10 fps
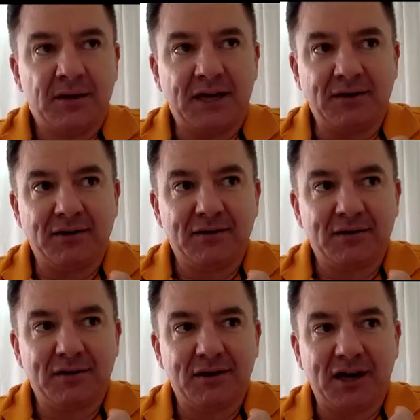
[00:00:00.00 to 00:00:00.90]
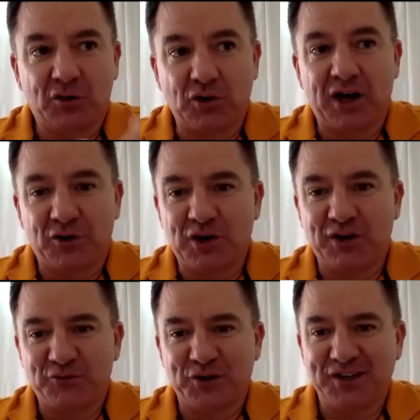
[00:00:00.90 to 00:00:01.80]
And a, a
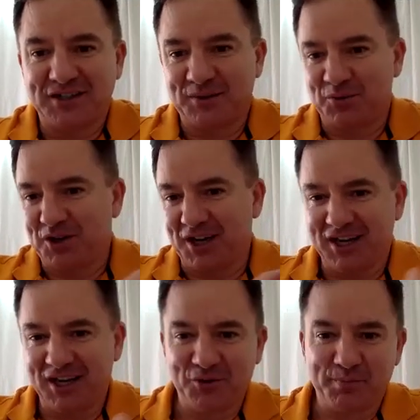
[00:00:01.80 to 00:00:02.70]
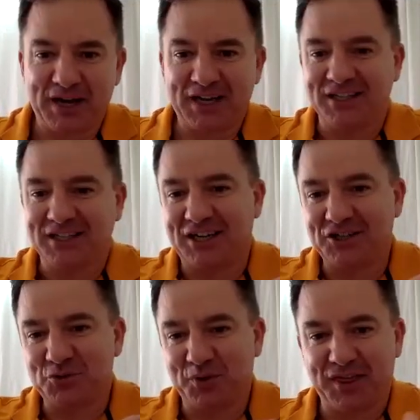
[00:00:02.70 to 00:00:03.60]
great friend is someone who can get you back in
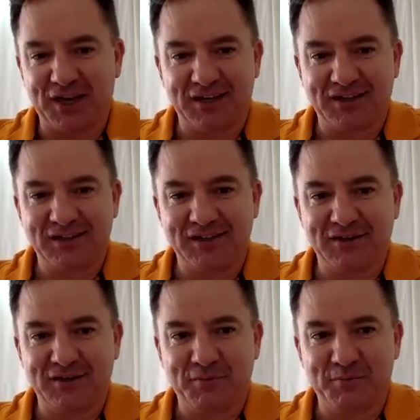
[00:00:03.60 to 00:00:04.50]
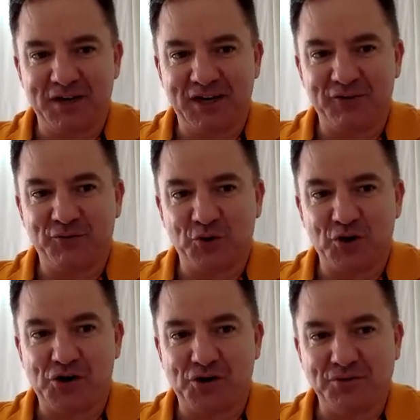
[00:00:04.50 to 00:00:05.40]
touch with that meaningful
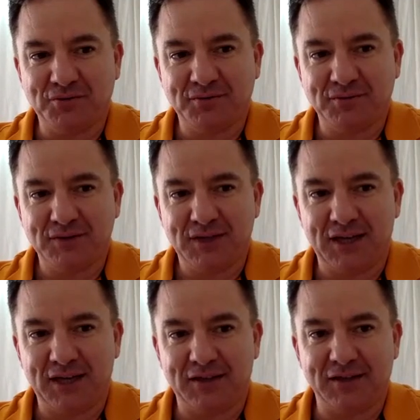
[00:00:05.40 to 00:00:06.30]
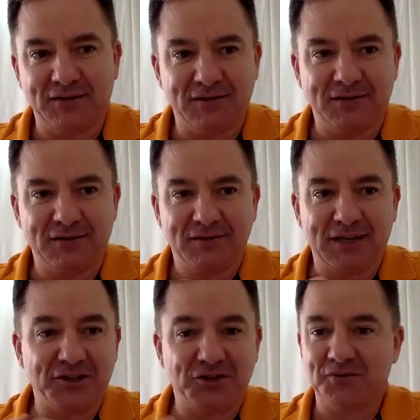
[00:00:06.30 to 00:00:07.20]
goal and can,
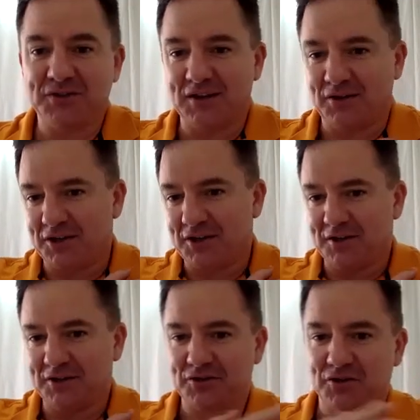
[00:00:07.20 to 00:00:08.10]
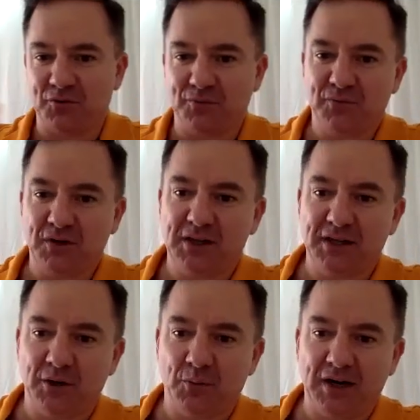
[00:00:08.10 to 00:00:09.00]
as you've said, like, you know, sort of
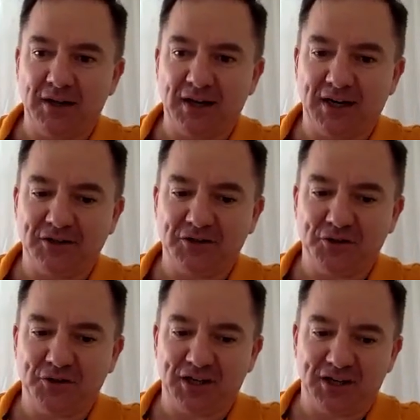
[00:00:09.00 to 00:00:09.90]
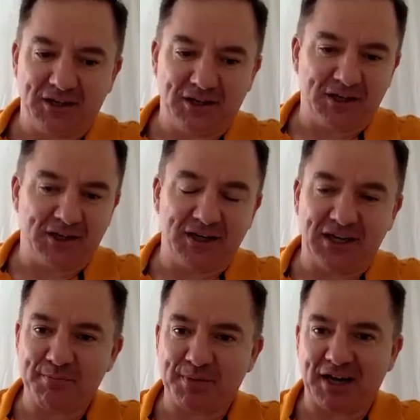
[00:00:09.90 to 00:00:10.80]
cleared away that uncertainty and you can then
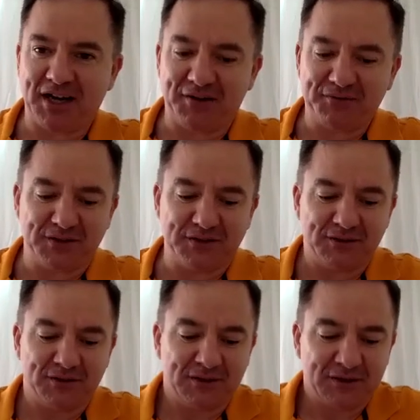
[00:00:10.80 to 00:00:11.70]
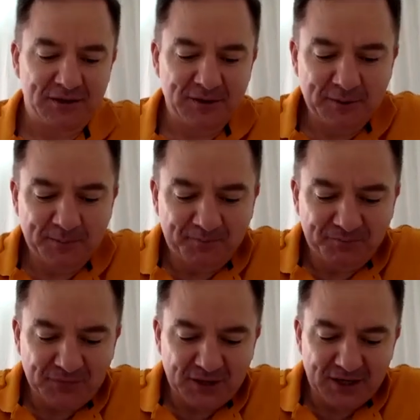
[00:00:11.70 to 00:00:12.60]
get back after
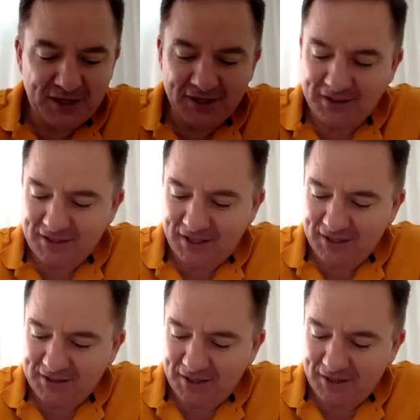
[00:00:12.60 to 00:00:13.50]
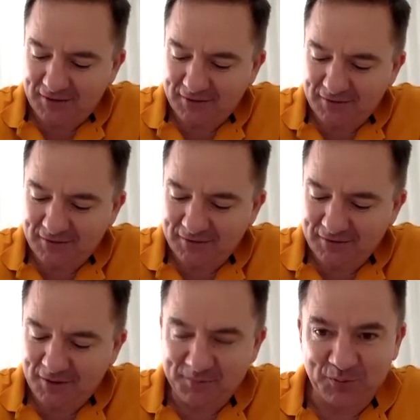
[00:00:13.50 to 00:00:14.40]
uh, your day to day.
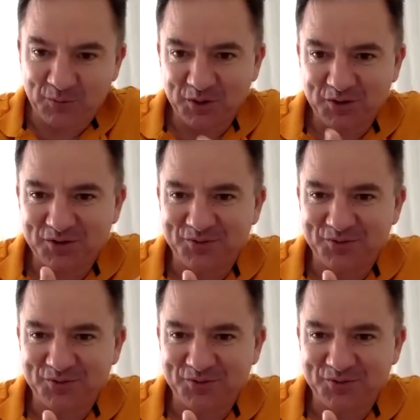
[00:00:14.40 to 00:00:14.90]
I mean, what a